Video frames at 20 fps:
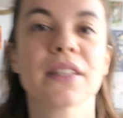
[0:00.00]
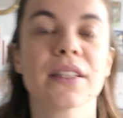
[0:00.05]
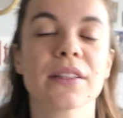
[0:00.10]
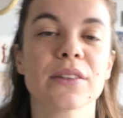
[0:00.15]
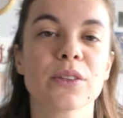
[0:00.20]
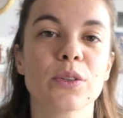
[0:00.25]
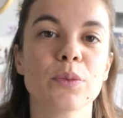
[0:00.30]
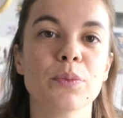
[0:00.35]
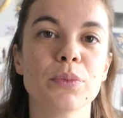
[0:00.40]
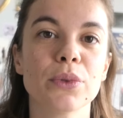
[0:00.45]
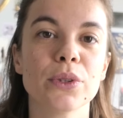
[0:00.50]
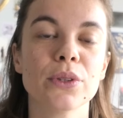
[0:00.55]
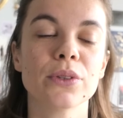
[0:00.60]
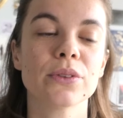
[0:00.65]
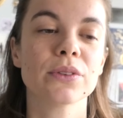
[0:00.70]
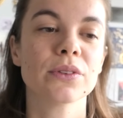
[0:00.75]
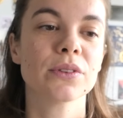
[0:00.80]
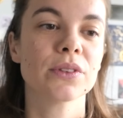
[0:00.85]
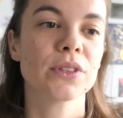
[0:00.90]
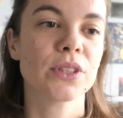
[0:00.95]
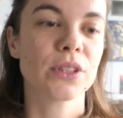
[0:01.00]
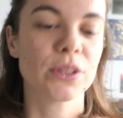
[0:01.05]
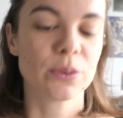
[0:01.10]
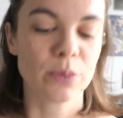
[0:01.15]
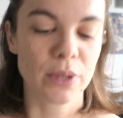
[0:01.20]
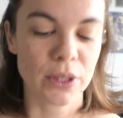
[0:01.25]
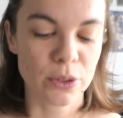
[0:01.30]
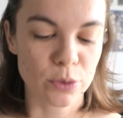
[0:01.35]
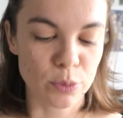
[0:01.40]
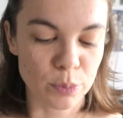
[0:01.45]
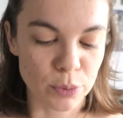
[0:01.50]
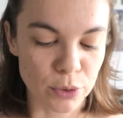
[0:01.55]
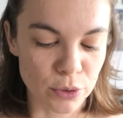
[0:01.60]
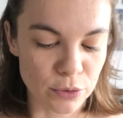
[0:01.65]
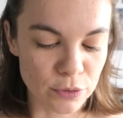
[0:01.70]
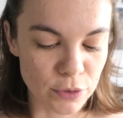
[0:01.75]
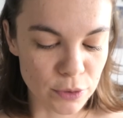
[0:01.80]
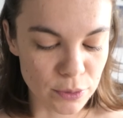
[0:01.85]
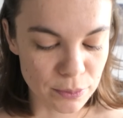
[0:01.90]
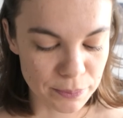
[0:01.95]
can't compute. She's way too
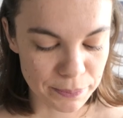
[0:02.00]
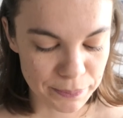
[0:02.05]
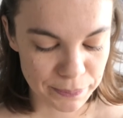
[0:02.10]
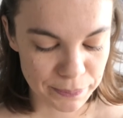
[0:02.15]
beautiful.